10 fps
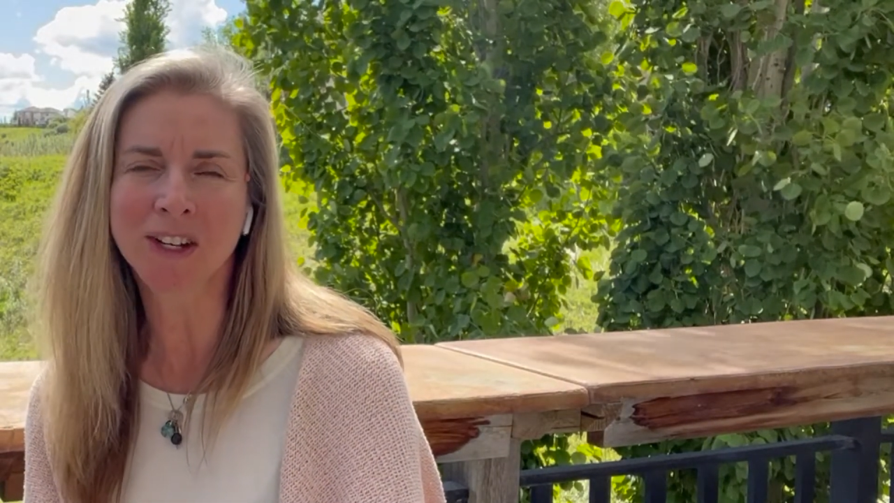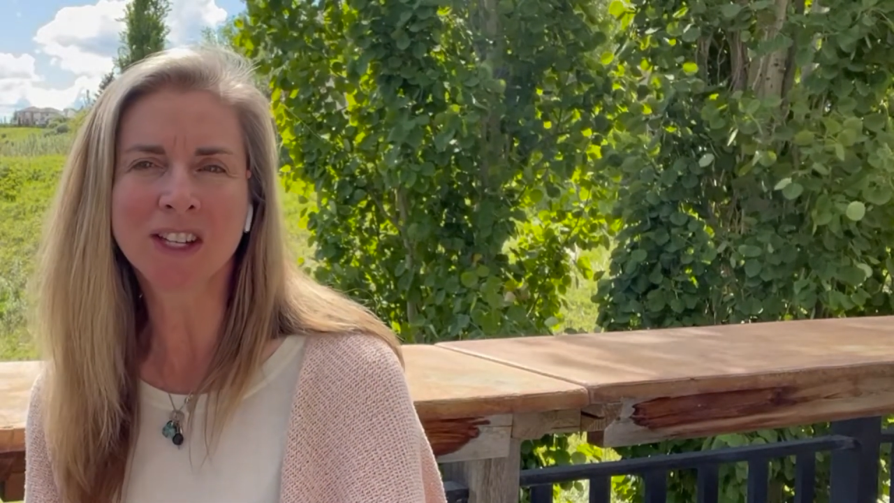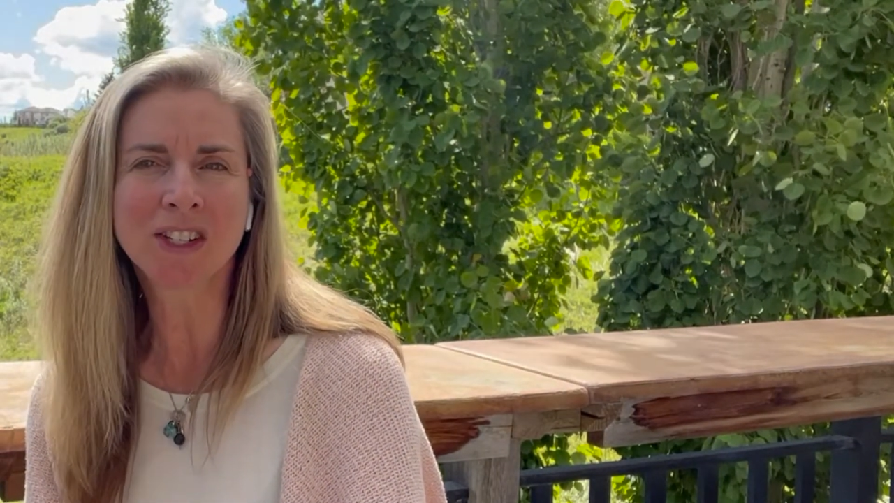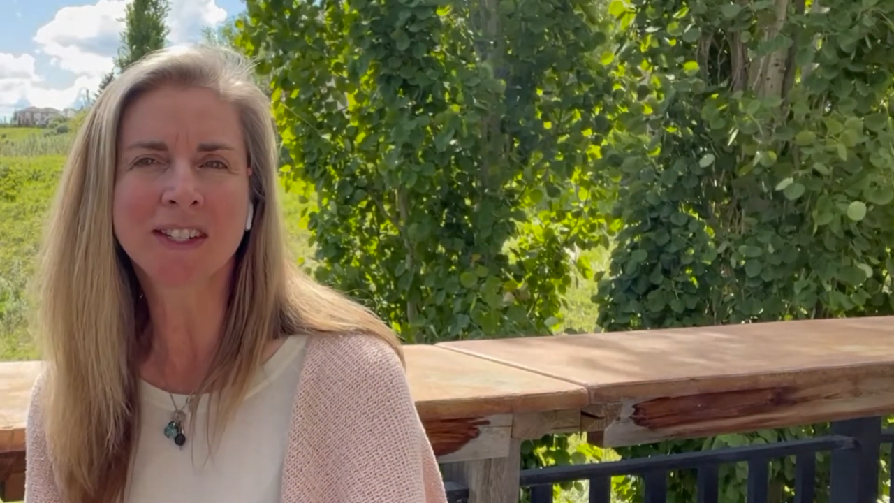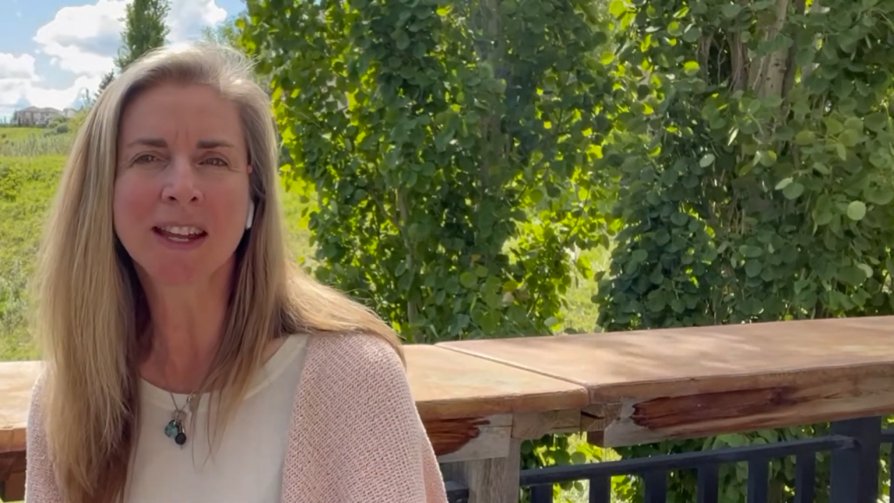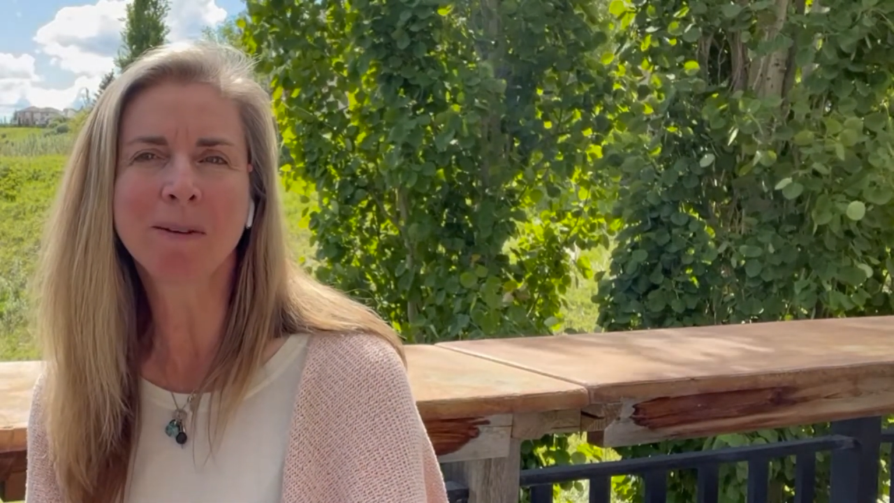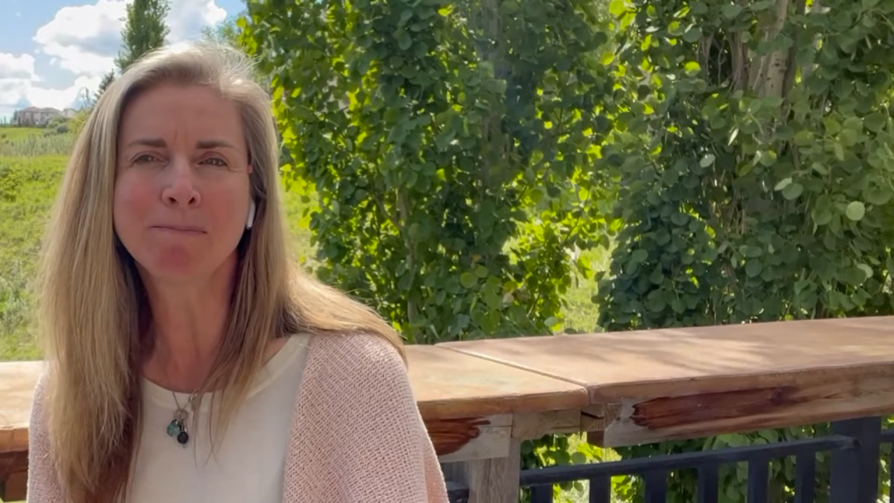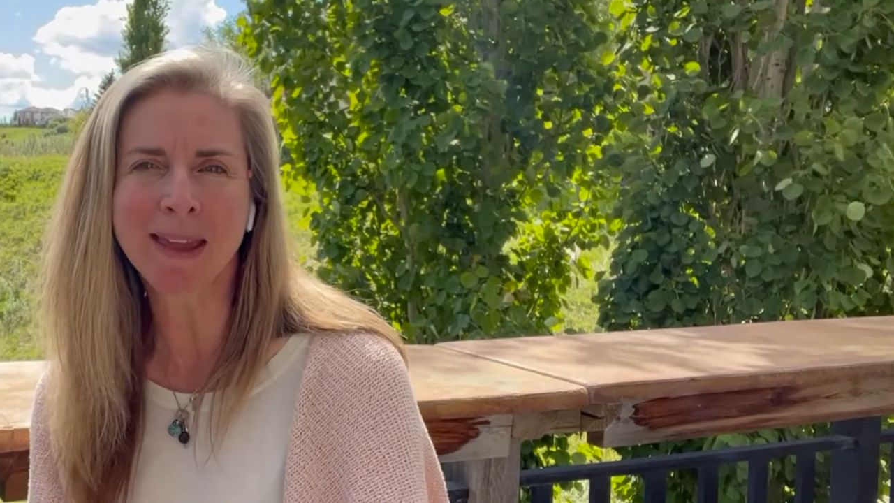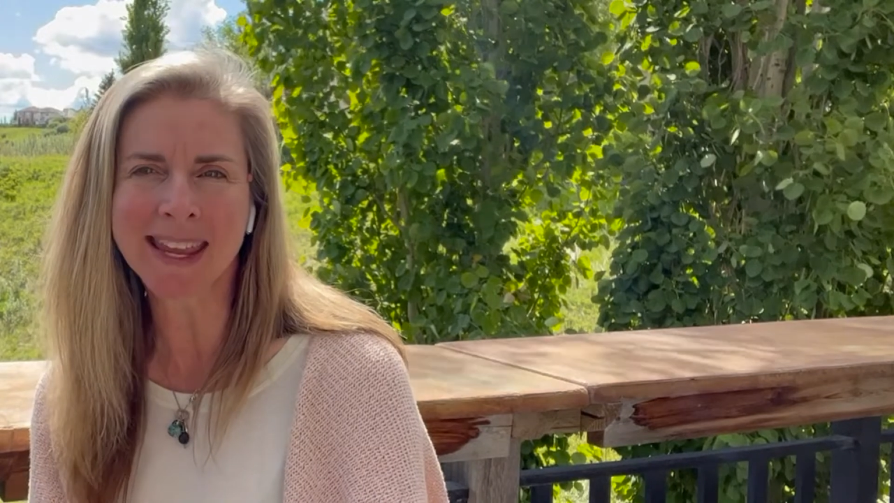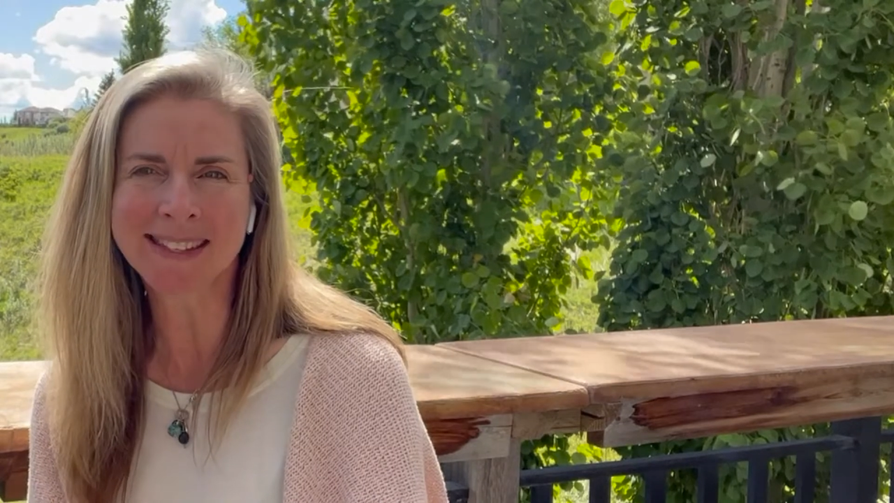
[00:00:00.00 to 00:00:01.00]
It's just
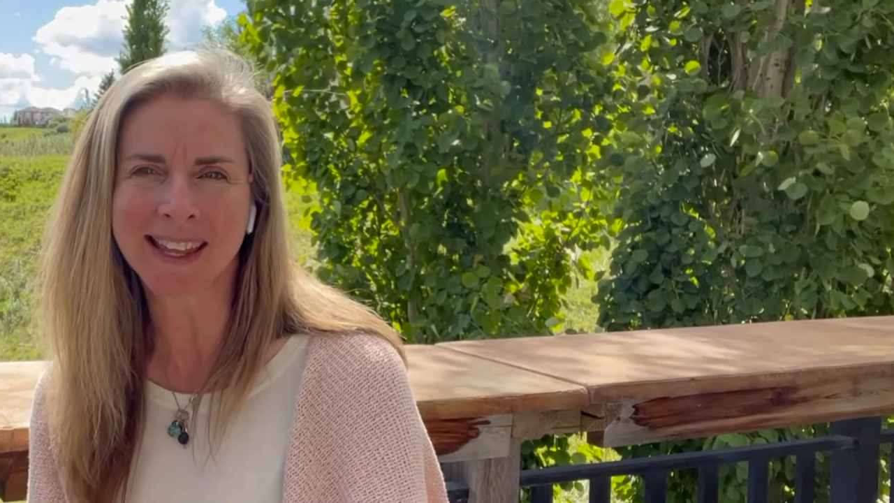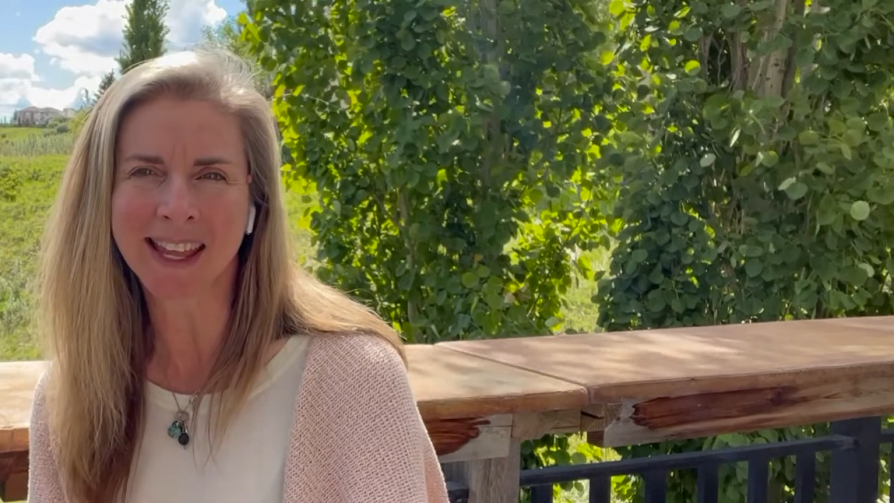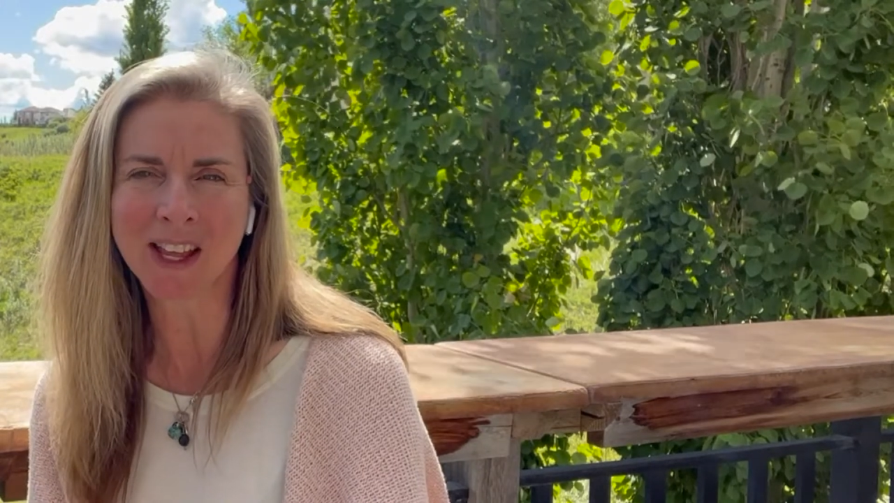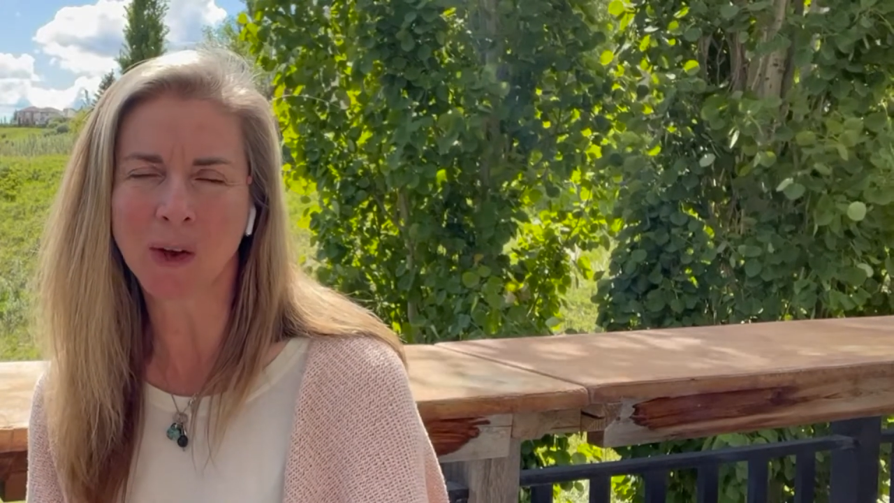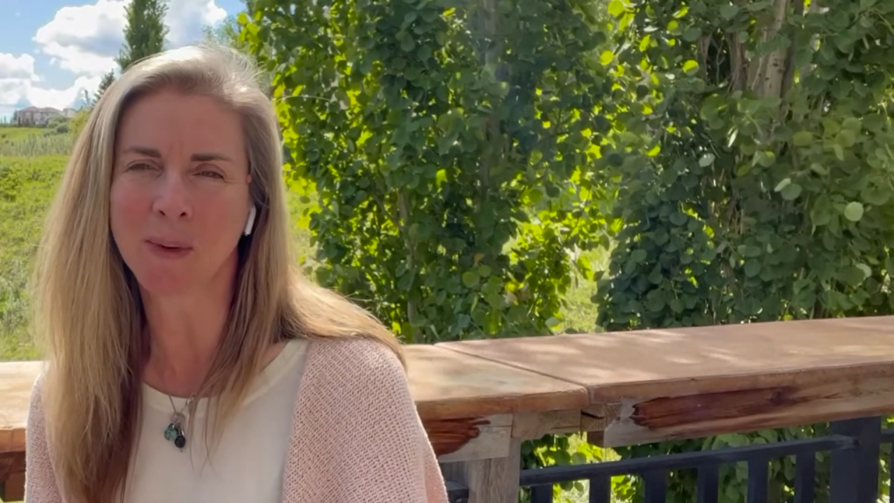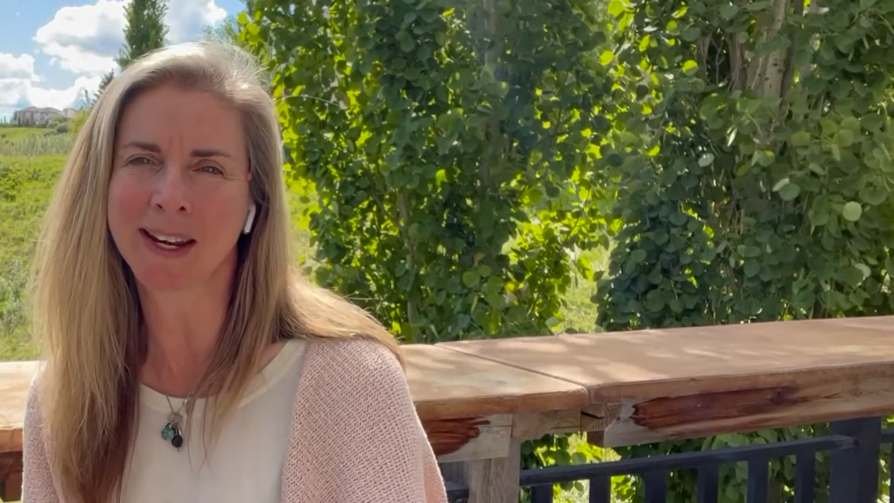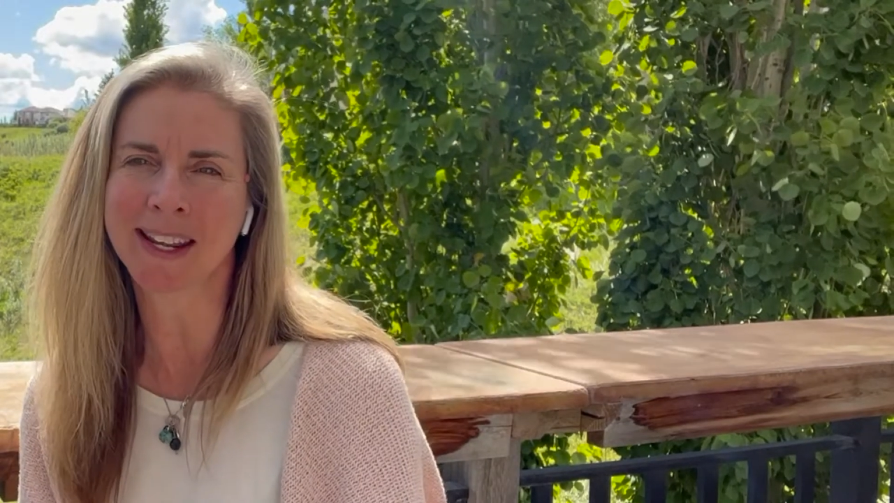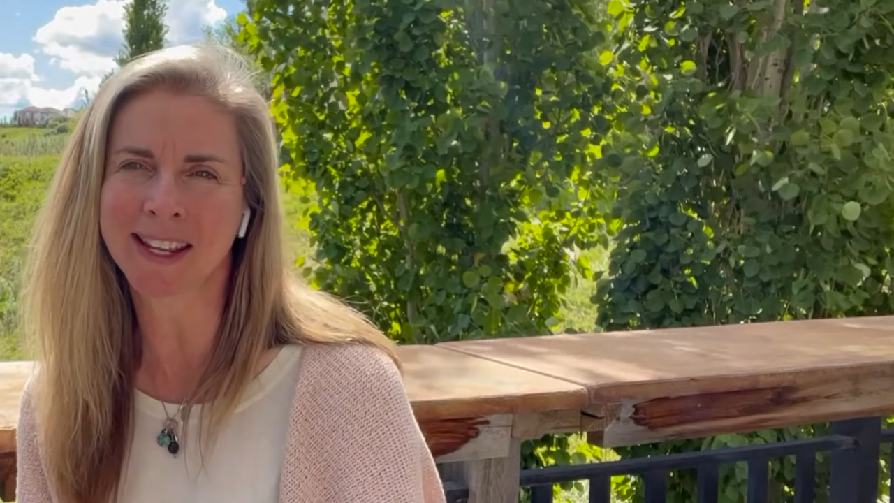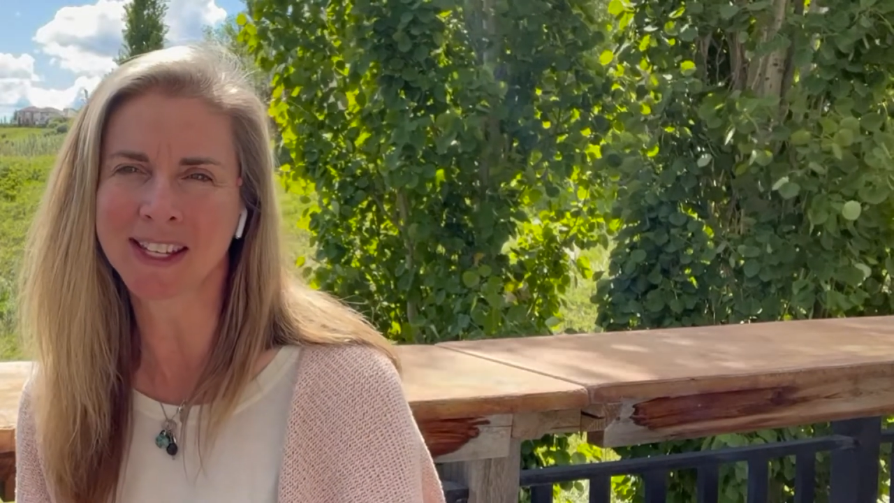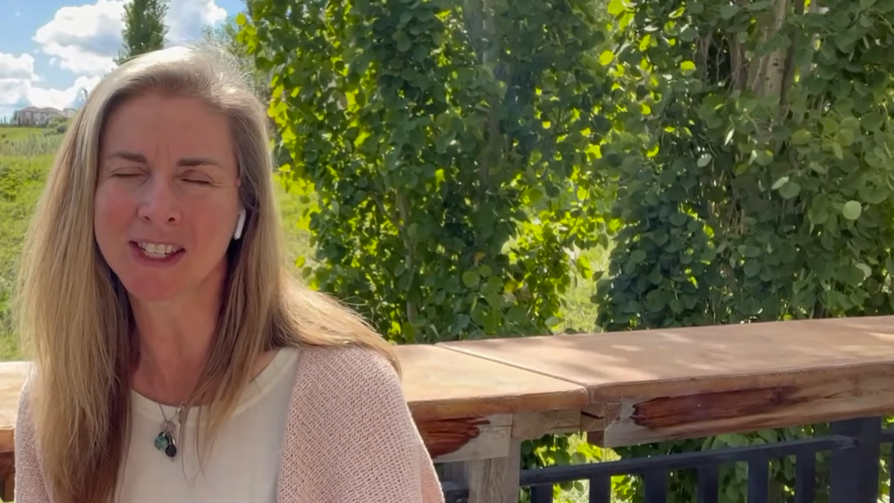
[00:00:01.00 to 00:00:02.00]
amazing what it
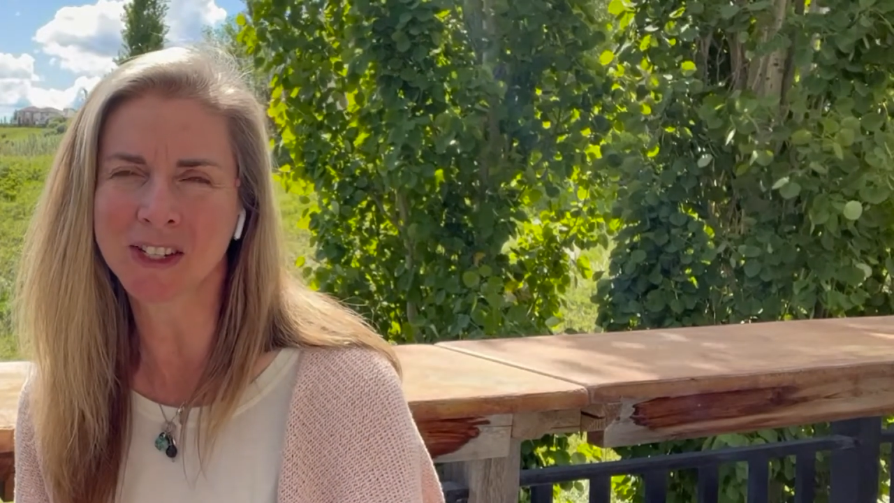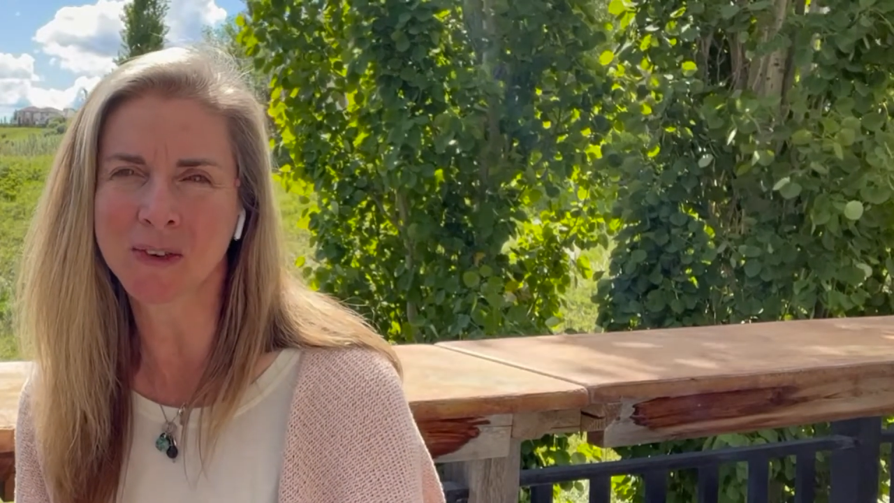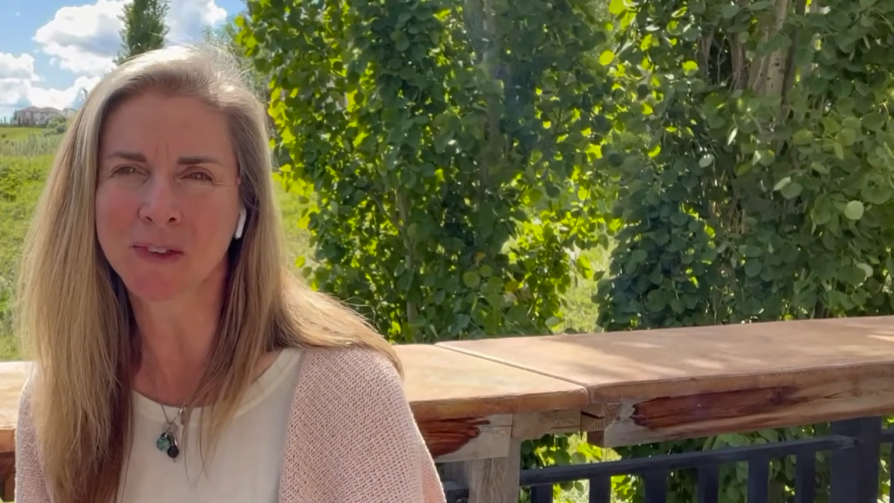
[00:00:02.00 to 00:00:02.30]
can do